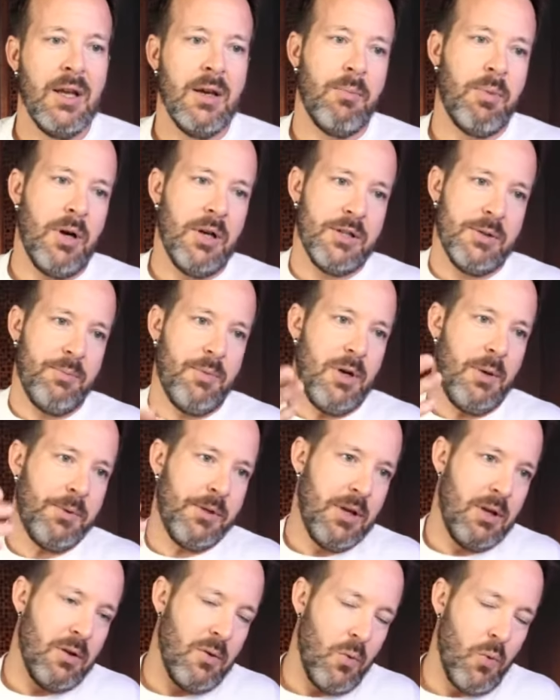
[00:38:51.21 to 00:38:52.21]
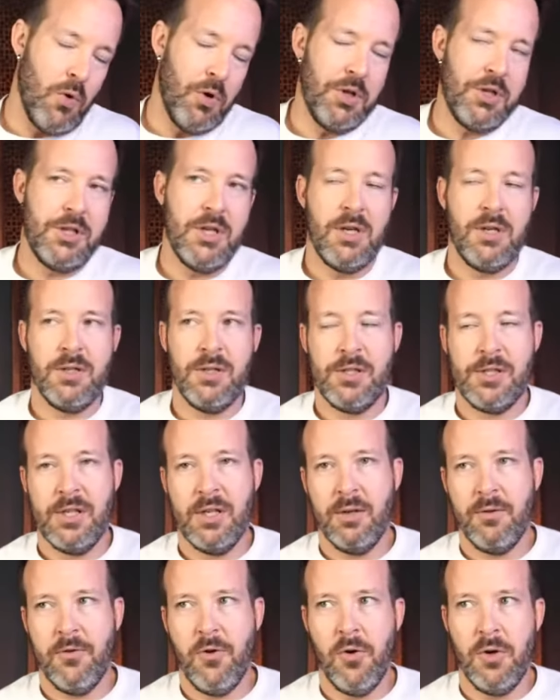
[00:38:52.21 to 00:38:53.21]
Boss and Bob saying the workstation
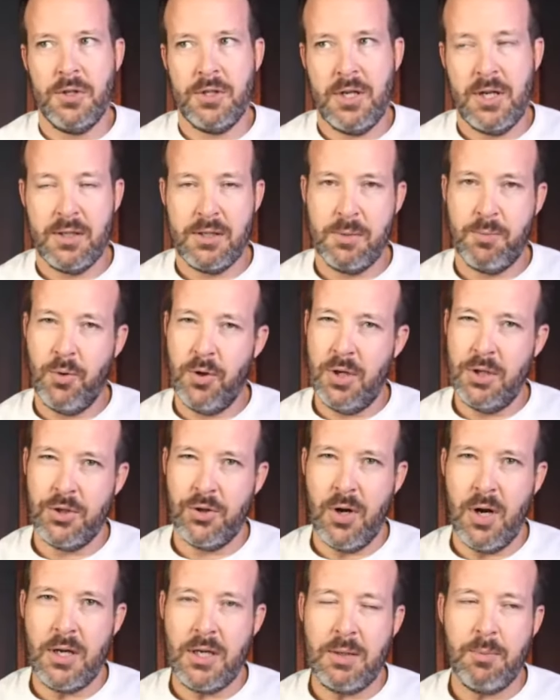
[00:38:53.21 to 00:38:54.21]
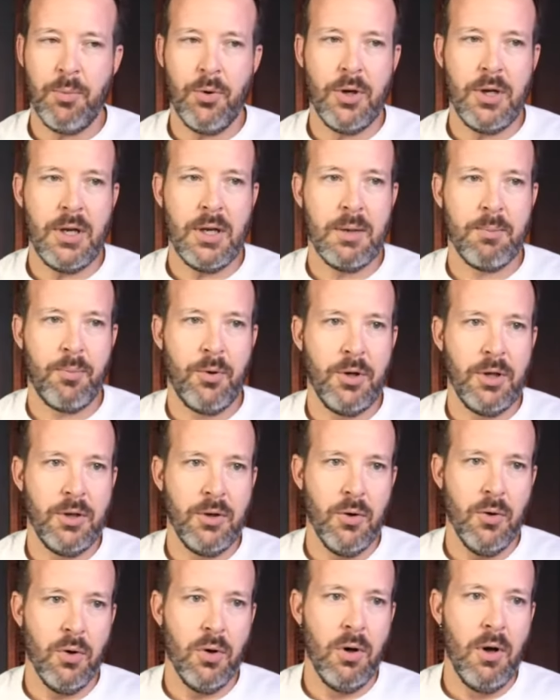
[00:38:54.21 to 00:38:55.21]
sink, of course, that's pretty trendy and pretty
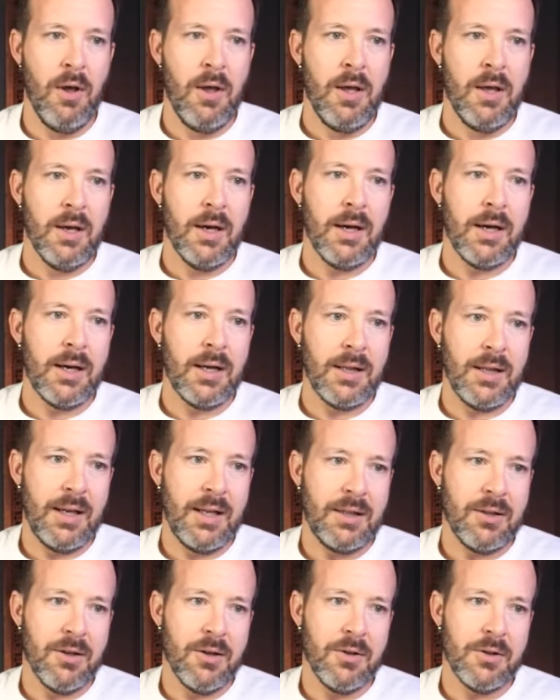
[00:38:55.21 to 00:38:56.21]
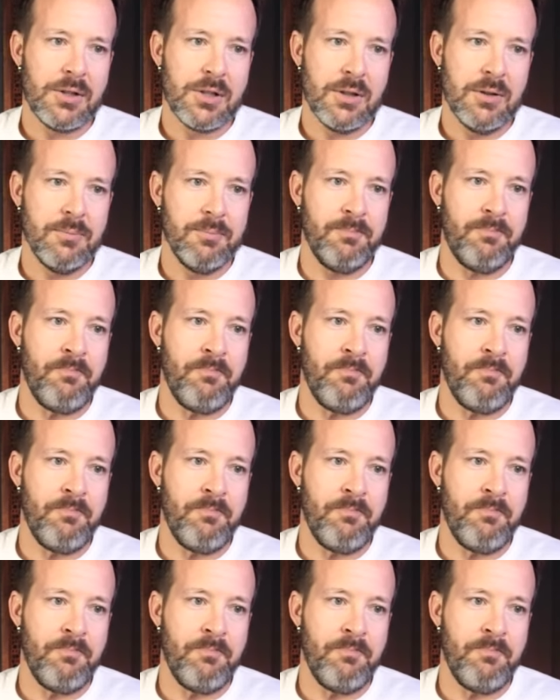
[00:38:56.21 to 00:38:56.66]
cool. I like those.